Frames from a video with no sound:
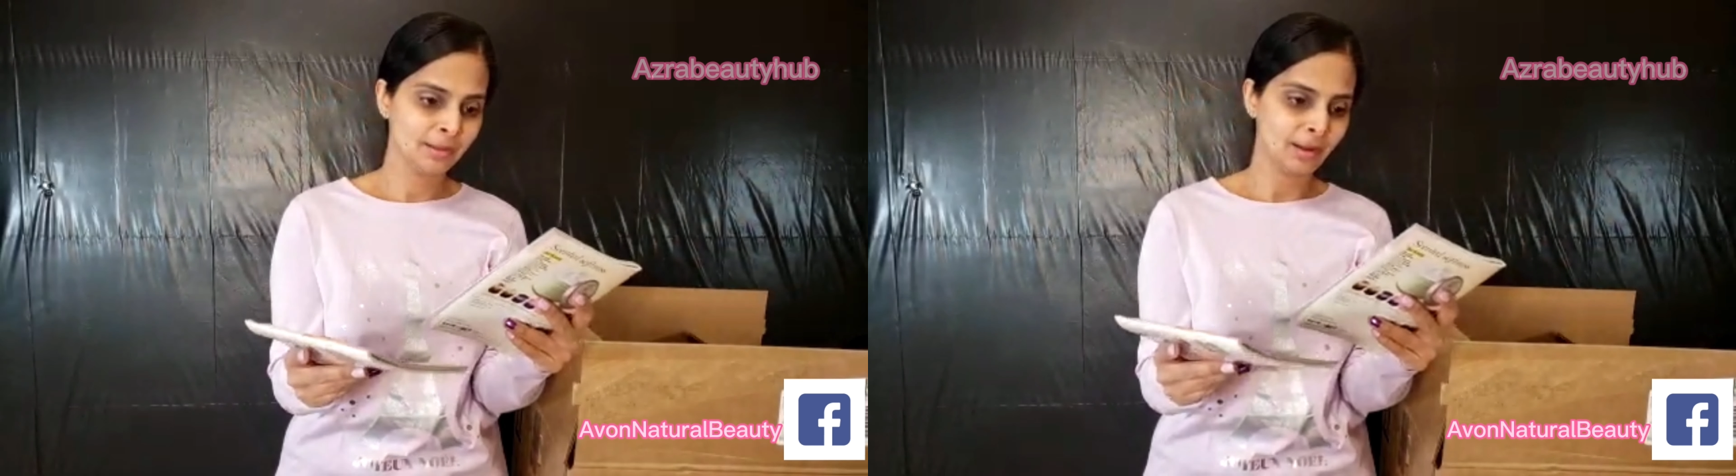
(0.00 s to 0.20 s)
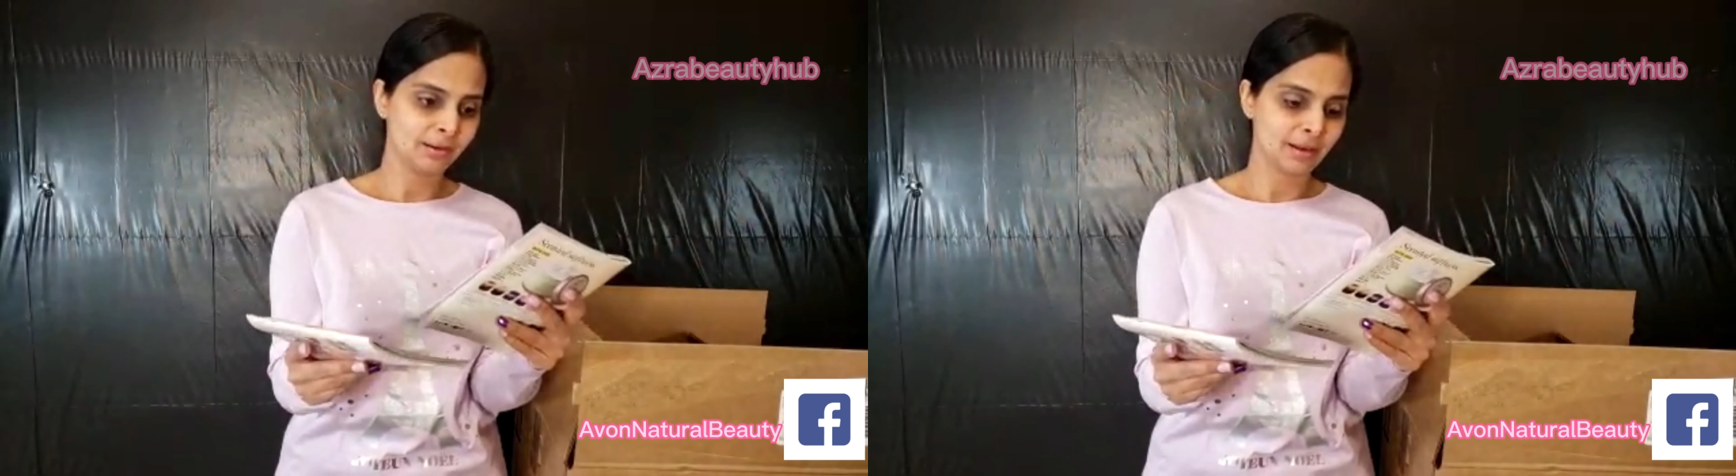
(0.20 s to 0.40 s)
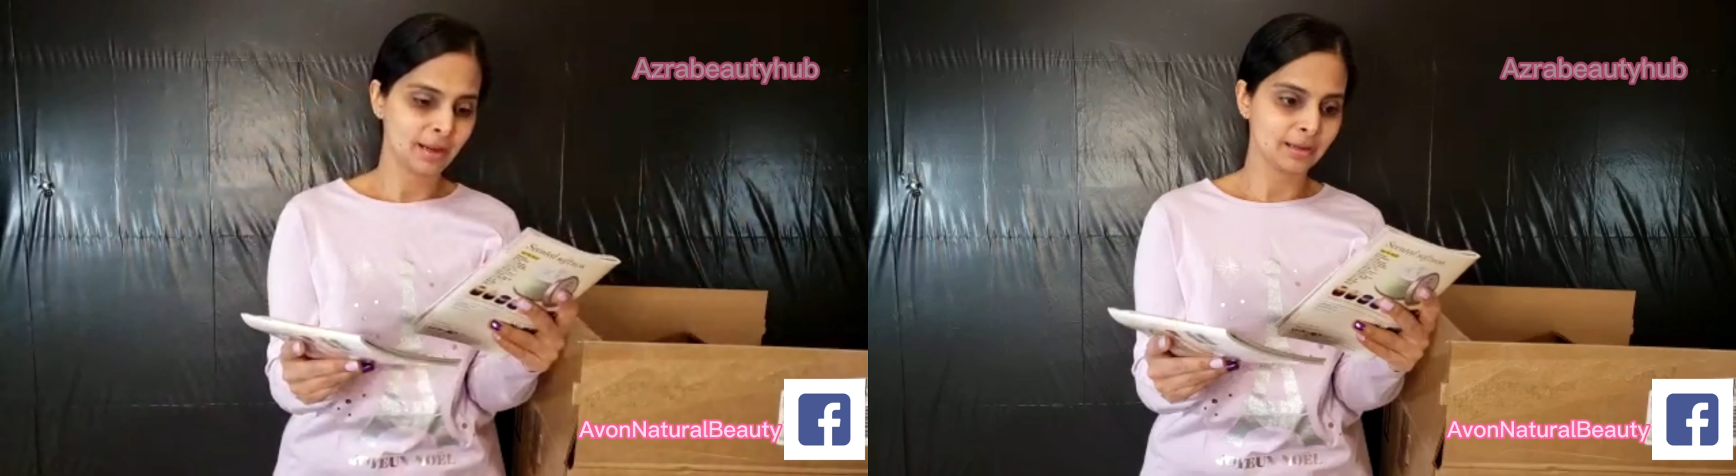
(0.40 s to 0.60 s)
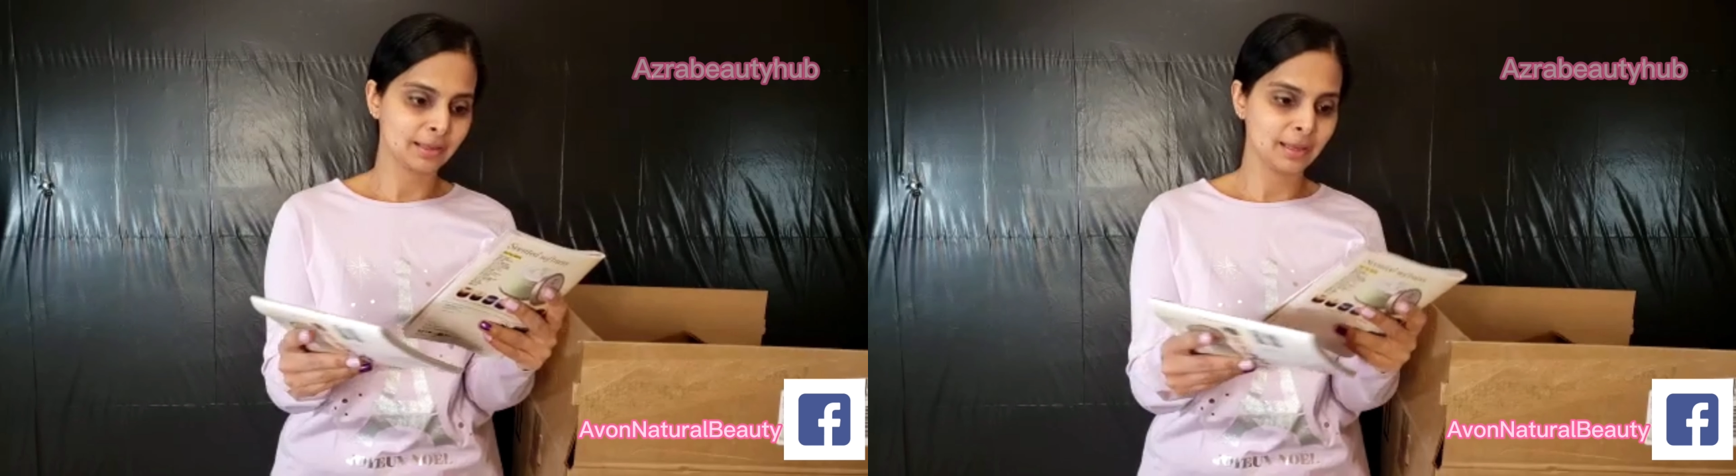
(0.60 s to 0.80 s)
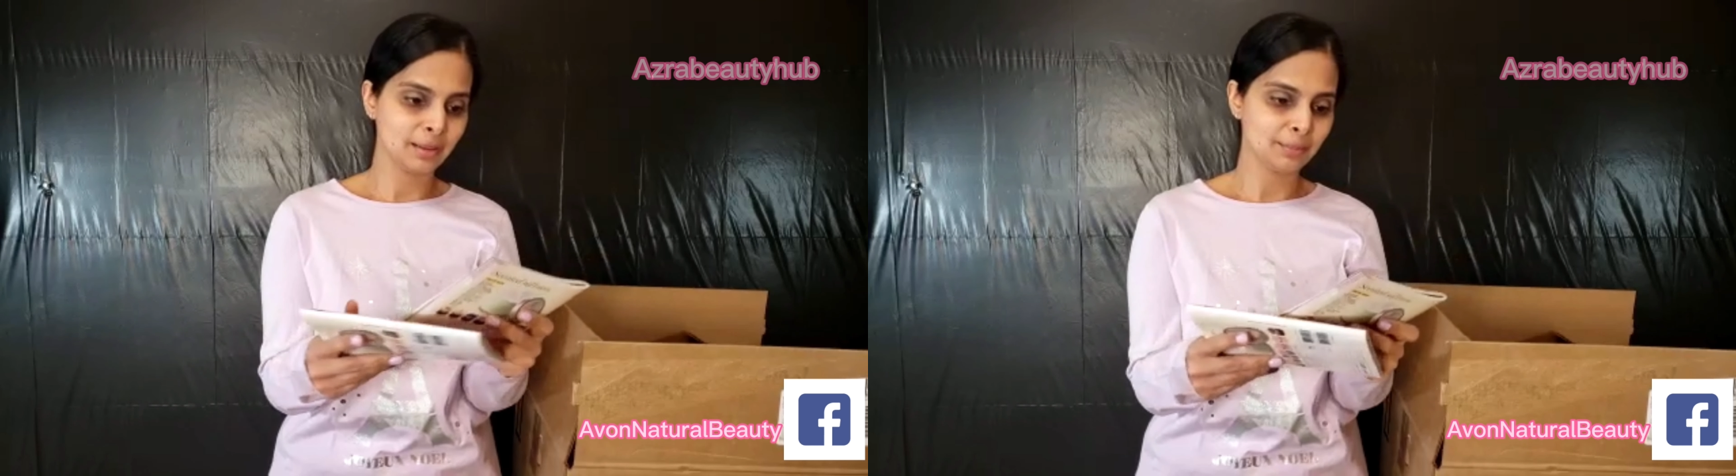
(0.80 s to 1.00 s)
All right,
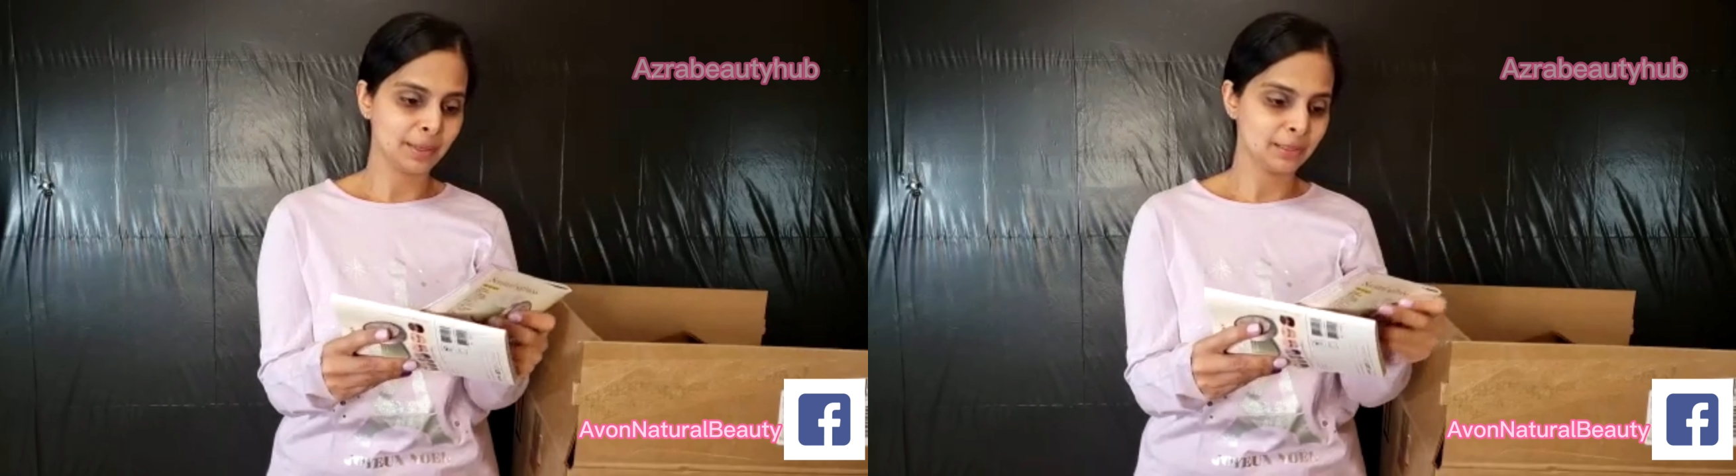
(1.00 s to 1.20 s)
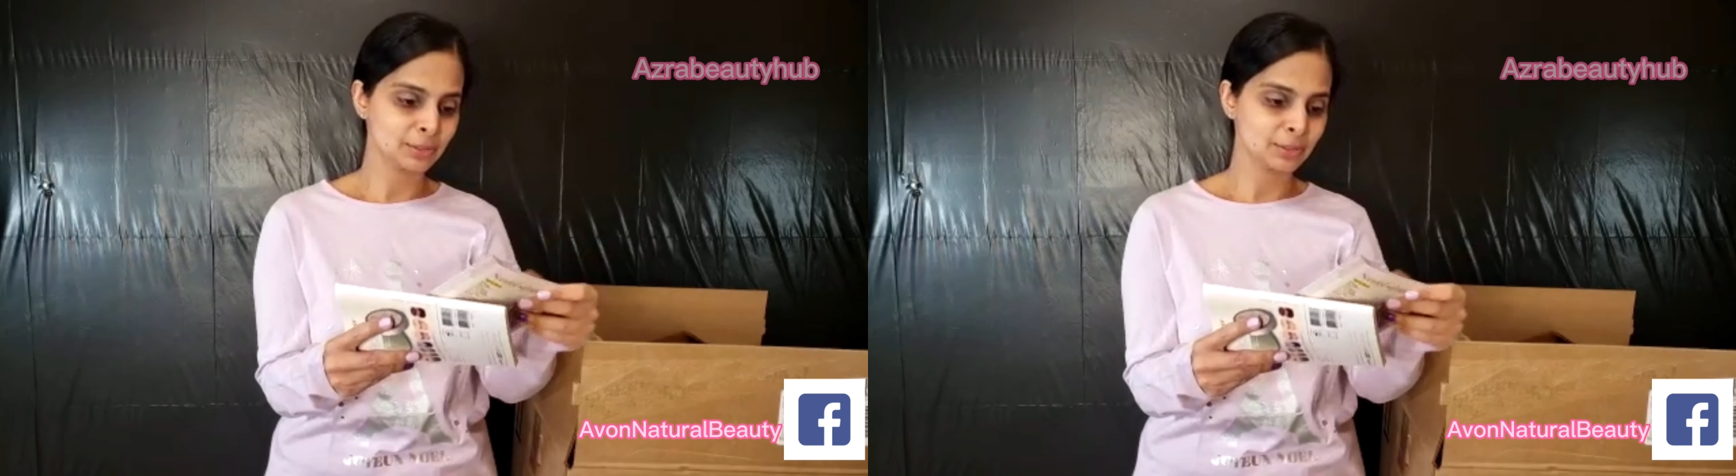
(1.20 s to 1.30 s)
campaign